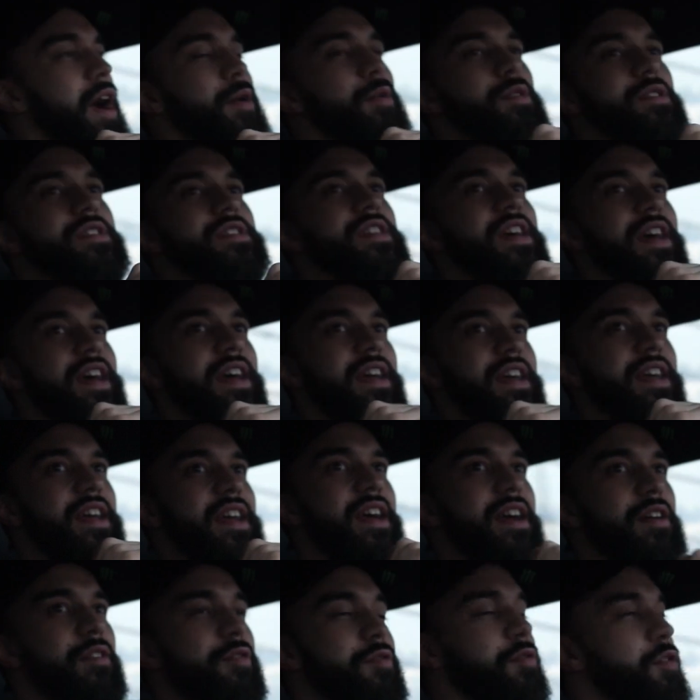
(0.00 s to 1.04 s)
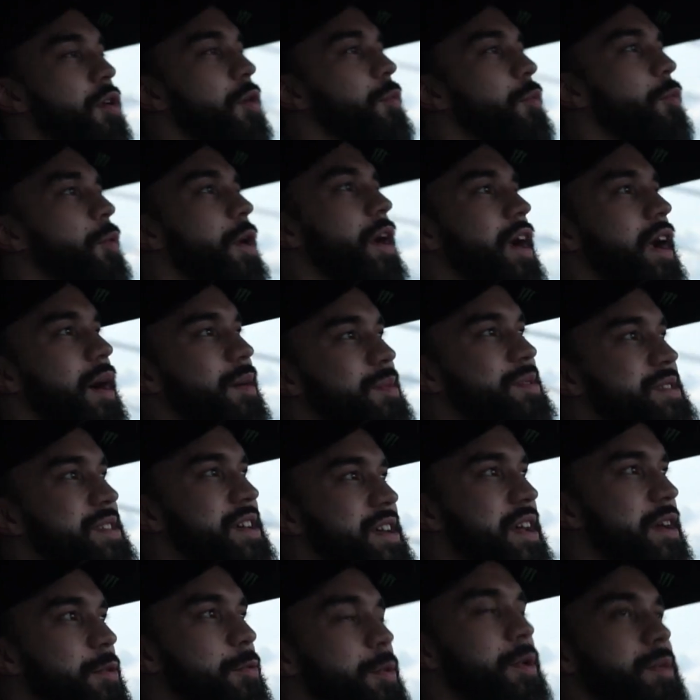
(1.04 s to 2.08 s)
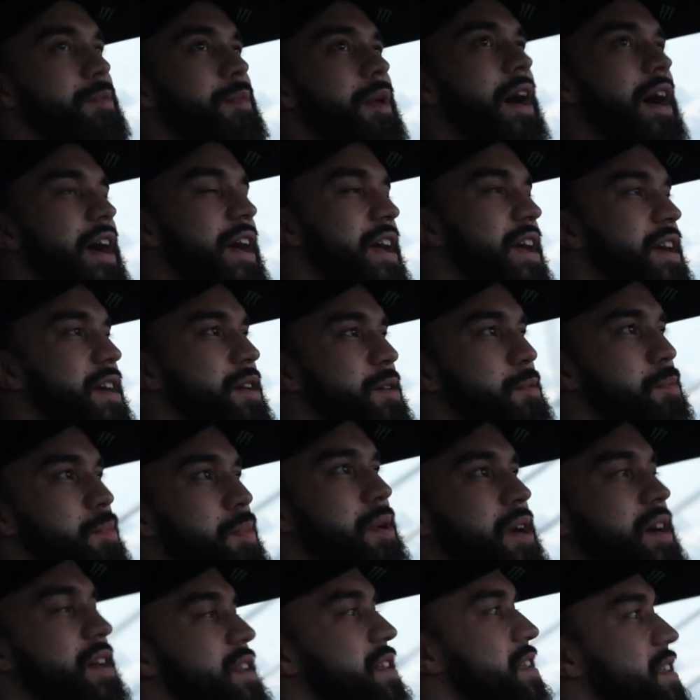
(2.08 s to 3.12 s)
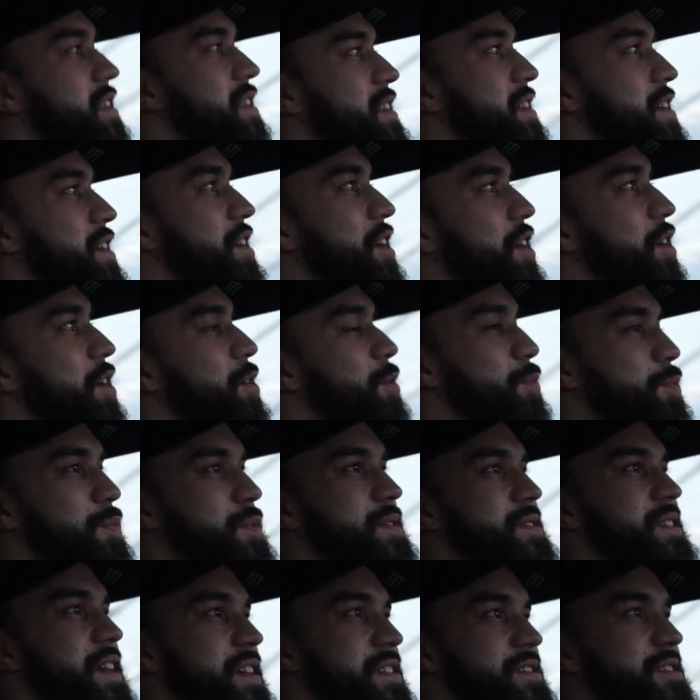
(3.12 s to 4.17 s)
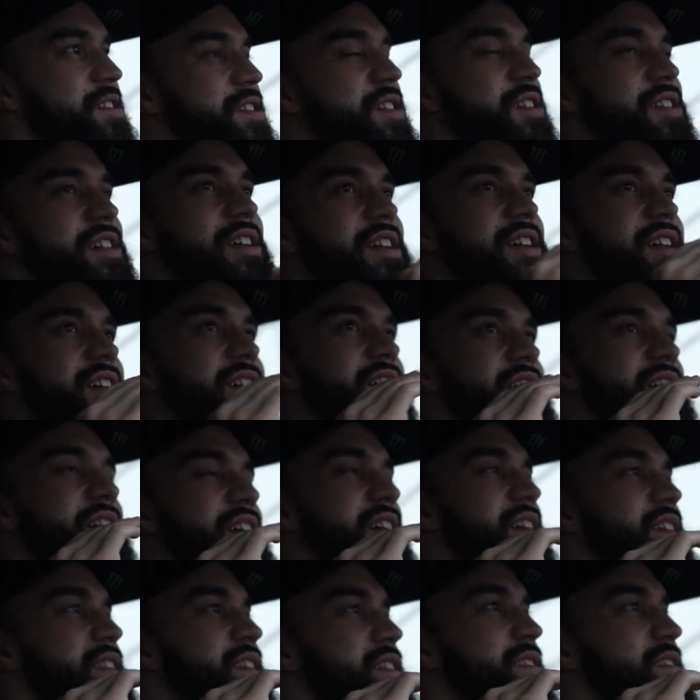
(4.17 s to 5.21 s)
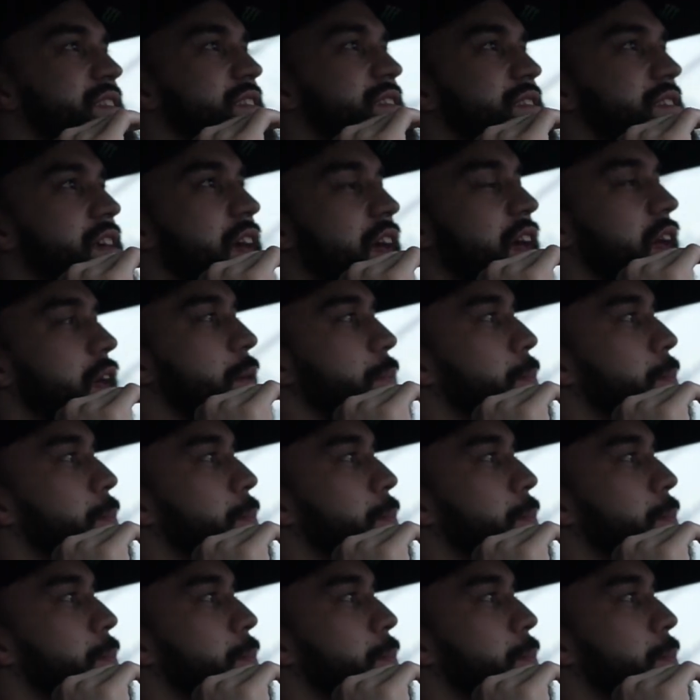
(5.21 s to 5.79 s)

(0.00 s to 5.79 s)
I would say from where I'm sitting with my butt, you know, sensor, this is a